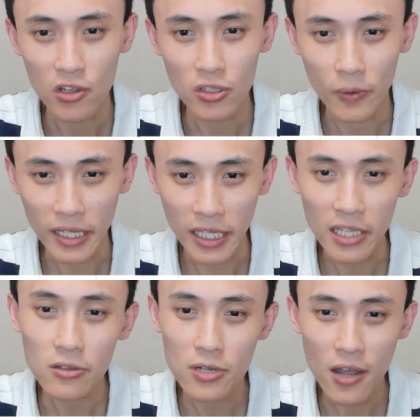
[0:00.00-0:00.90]
So we
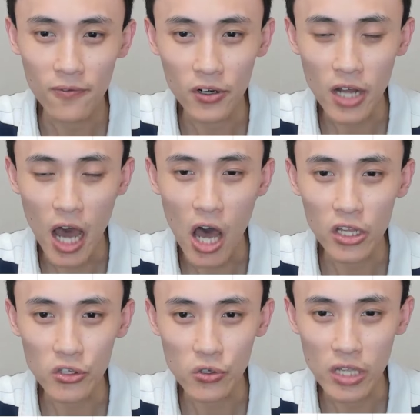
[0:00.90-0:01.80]
need to convert all
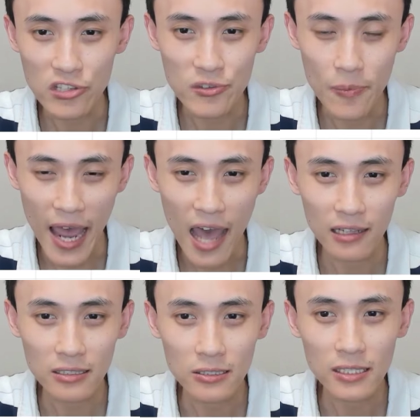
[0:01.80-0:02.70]
the units
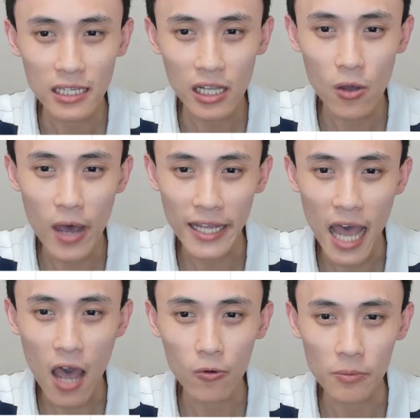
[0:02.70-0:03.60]
back to kilowatt
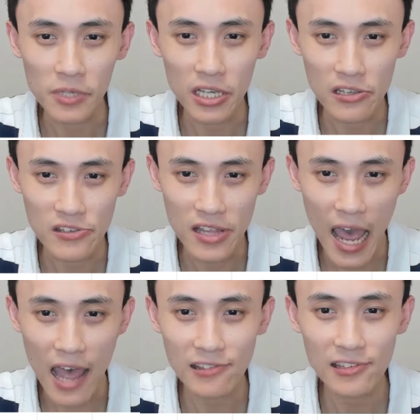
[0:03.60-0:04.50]
hour because
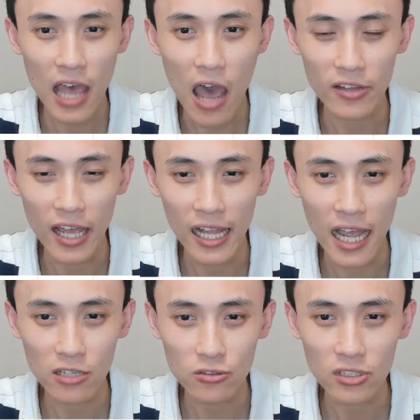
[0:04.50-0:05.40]
that's how the
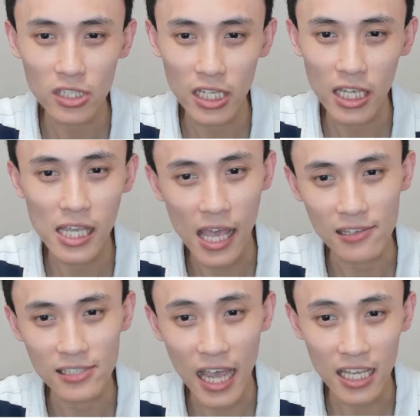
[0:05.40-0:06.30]
electricity
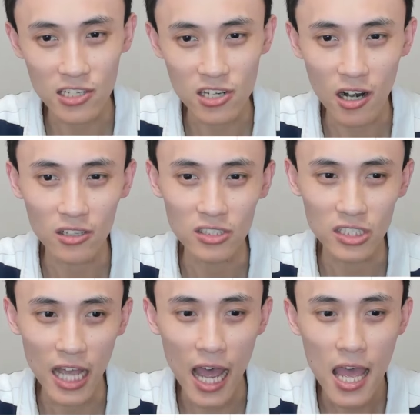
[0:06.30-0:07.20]
is getting charged.